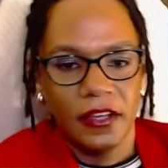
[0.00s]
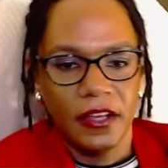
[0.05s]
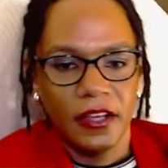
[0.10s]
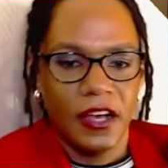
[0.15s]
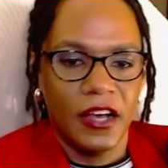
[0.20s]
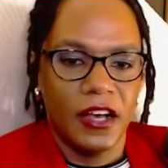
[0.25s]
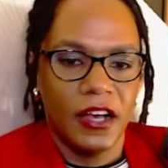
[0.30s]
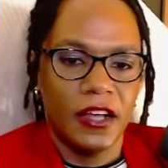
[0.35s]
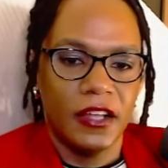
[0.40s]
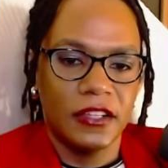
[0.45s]

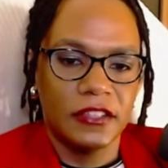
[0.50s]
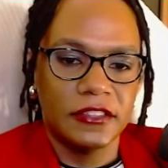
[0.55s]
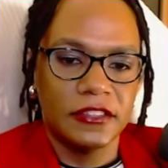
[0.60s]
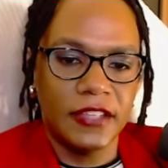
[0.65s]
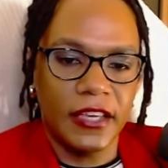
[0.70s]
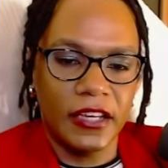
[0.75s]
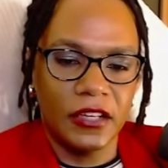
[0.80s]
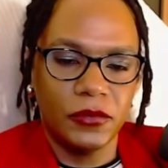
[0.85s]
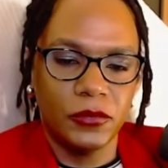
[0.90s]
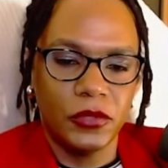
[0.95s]
The
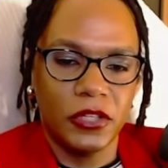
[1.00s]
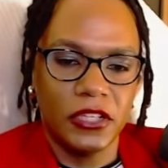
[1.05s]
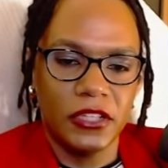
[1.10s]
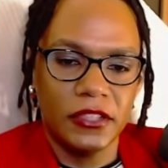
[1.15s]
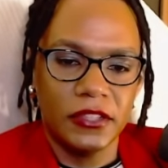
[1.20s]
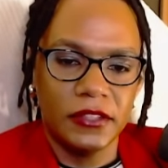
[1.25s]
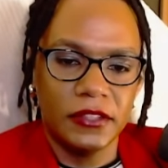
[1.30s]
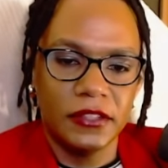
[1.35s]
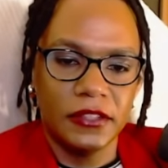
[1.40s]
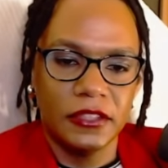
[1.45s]
second
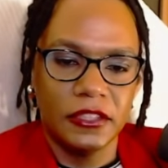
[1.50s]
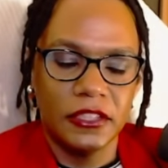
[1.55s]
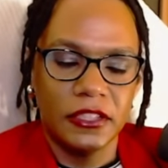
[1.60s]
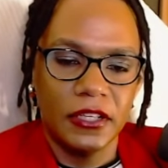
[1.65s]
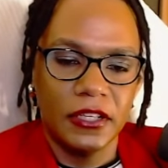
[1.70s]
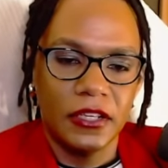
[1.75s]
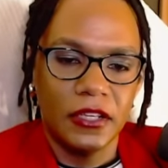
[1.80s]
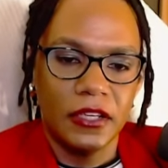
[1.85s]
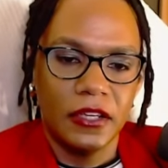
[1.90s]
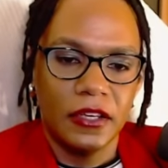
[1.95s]
one
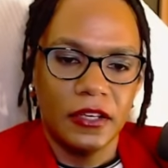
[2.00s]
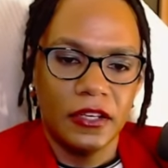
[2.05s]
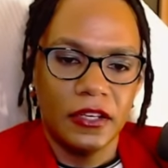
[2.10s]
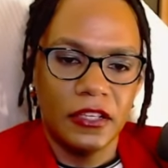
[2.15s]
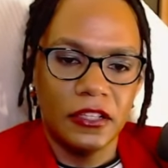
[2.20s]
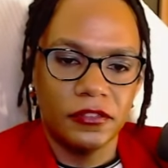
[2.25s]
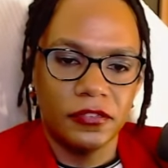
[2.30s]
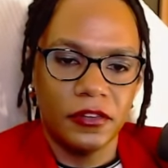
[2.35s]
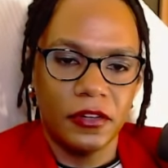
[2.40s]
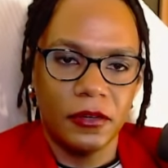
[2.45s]

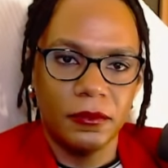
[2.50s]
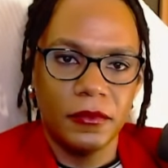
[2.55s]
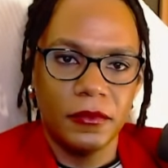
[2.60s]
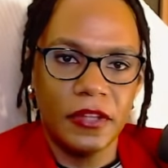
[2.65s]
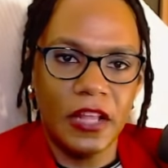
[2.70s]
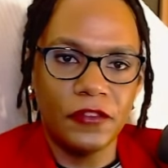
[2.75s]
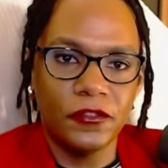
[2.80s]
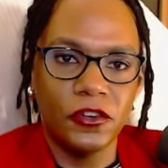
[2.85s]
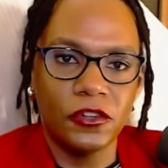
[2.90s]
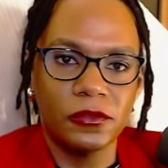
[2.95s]
is from,
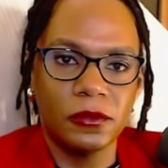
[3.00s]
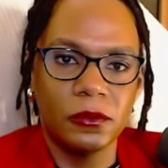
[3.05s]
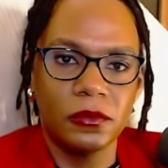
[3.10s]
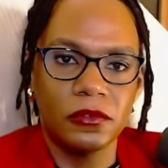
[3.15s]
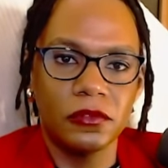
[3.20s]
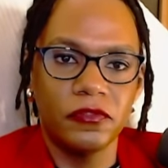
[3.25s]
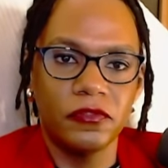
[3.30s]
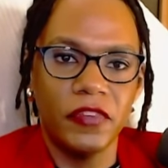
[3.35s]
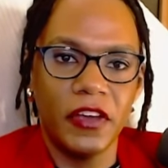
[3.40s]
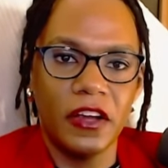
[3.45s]
that first one was
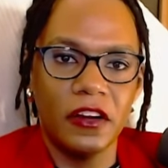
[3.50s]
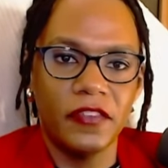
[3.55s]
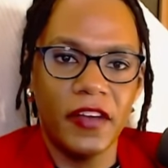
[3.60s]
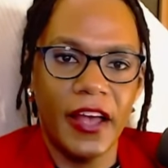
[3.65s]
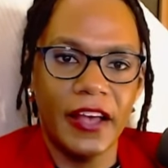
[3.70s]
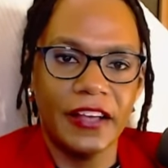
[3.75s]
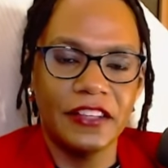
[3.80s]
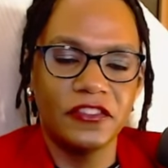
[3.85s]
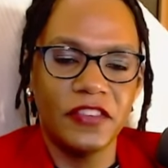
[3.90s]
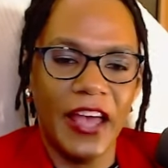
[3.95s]
from
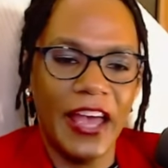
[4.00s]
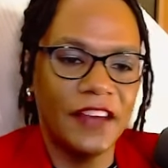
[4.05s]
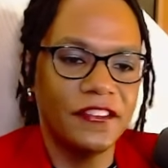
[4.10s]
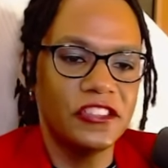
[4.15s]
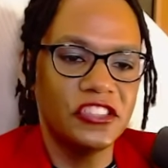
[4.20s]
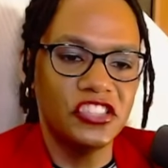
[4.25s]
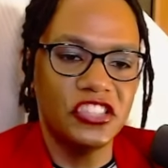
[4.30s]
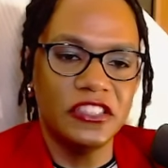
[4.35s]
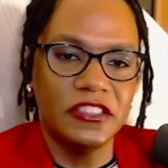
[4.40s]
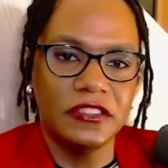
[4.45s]
Fairfax
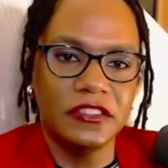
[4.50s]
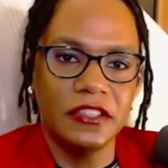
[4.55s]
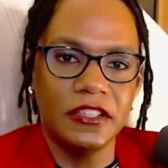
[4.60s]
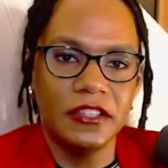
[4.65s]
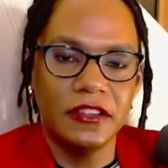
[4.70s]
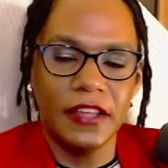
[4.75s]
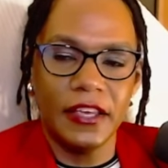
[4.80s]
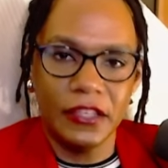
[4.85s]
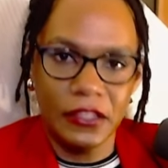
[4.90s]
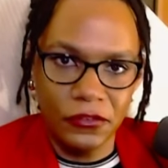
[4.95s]

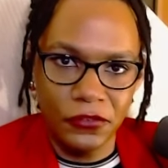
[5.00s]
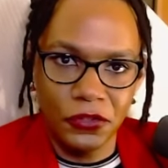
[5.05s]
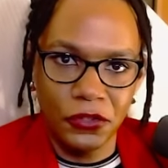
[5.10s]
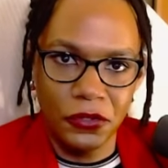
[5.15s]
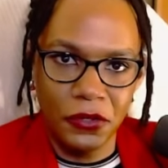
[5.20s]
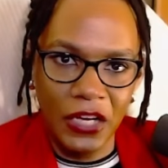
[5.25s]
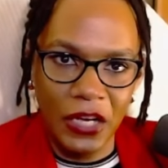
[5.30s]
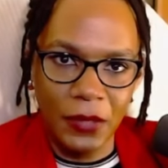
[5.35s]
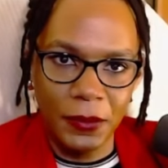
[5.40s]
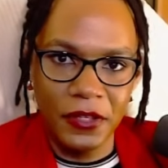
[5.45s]
FGC. Thank you for your
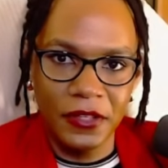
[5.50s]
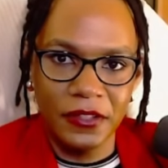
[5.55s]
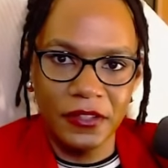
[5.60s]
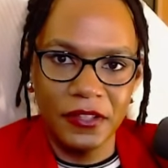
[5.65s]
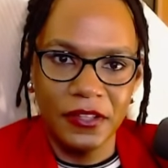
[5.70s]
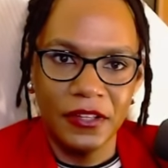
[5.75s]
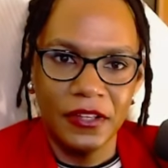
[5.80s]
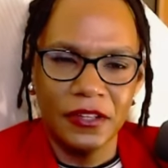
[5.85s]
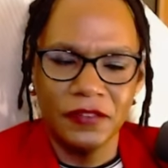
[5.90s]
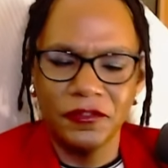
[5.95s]
comment.
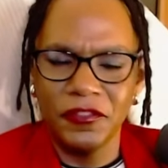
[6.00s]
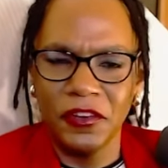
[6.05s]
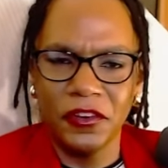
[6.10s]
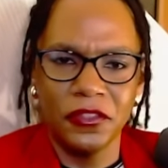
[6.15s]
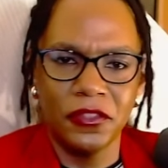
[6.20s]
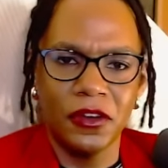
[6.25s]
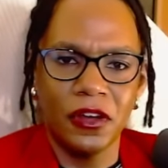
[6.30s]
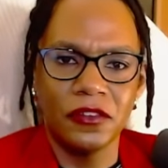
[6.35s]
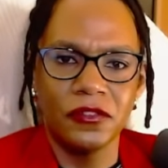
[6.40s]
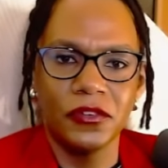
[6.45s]
Very
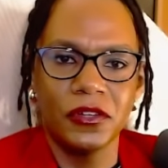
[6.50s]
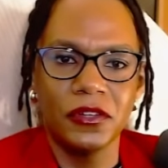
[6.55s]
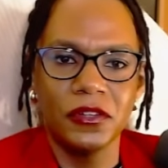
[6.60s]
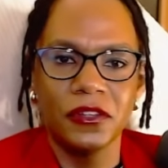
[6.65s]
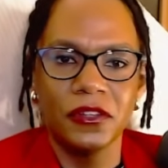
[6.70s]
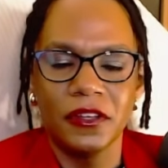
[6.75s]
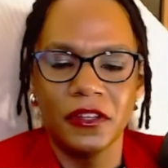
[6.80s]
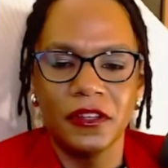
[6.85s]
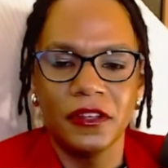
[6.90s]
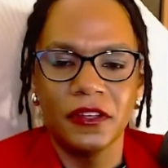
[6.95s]
thoughtful.
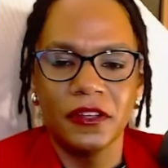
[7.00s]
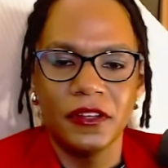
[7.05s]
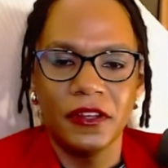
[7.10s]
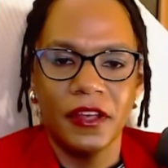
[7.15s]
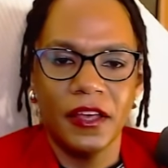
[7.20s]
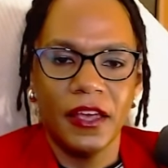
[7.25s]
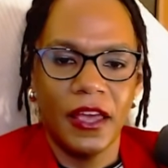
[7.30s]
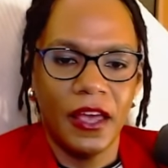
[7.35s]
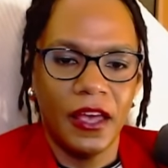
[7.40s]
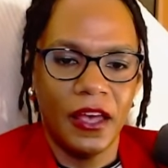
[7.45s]

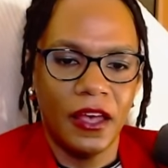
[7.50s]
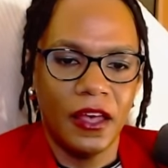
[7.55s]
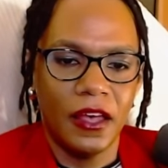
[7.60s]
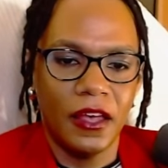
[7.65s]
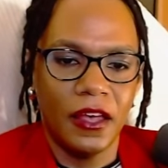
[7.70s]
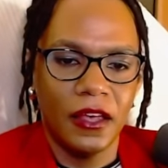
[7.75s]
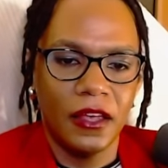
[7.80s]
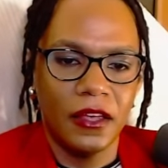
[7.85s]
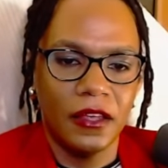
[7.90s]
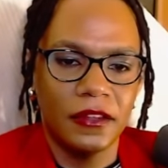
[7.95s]

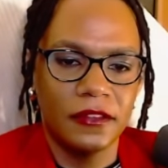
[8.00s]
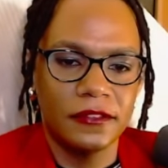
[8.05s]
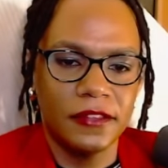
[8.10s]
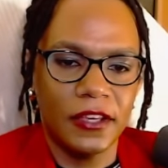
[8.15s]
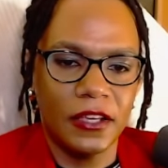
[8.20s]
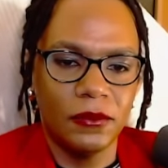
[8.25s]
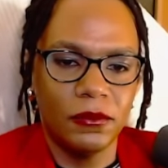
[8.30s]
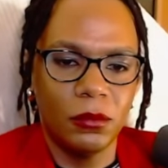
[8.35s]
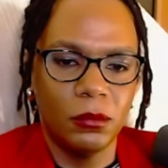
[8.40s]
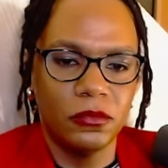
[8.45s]

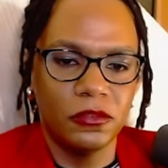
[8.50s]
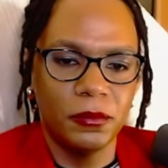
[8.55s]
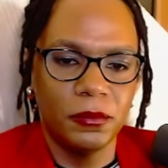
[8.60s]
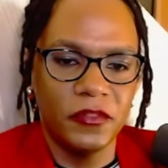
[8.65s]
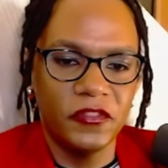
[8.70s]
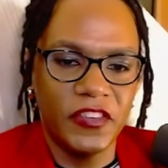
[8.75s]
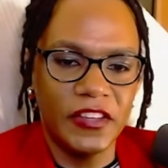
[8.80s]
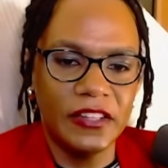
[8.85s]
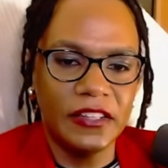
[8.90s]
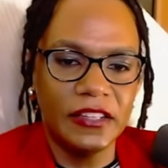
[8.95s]
Second one was from
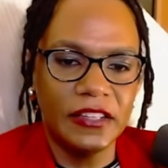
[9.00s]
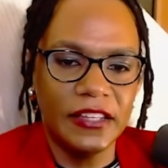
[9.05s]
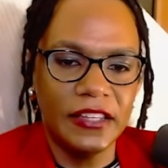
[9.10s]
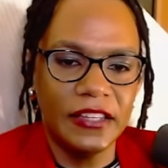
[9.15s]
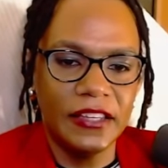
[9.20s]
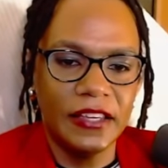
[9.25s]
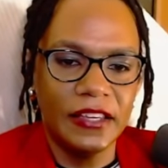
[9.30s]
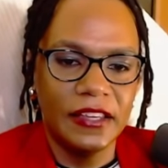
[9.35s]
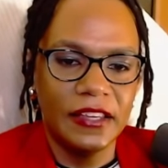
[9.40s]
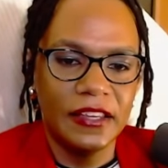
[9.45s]

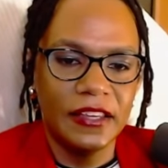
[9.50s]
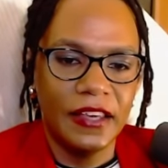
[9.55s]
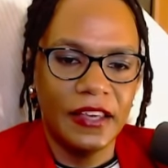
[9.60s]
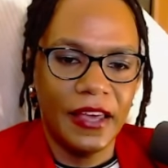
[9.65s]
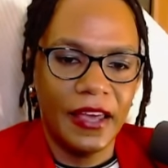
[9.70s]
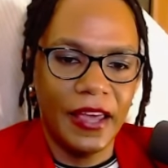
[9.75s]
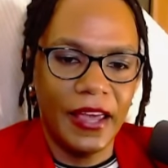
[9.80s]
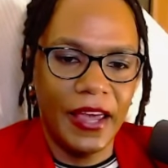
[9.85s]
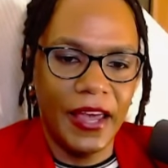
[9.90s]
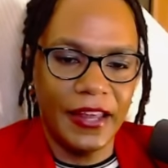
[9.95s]
Findlay
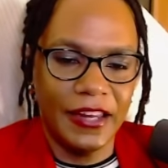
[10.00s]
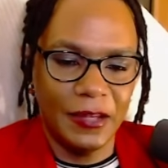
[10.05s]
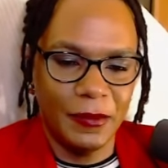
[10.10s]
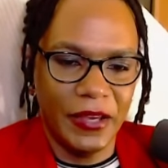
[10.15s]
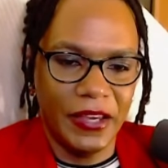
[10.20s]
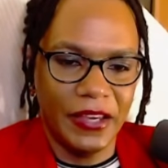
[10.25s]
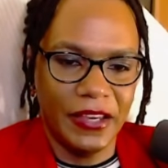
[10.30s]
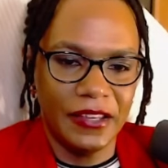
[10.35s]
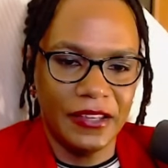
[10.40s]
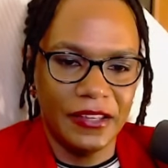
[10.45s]
Anime.